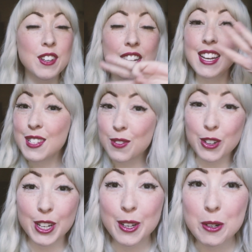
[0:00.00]
it is
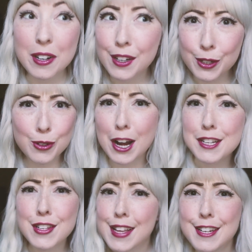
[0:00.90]
for you,
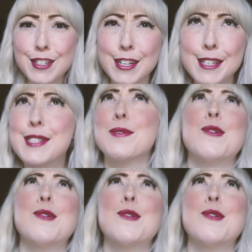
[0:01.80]
congratulations,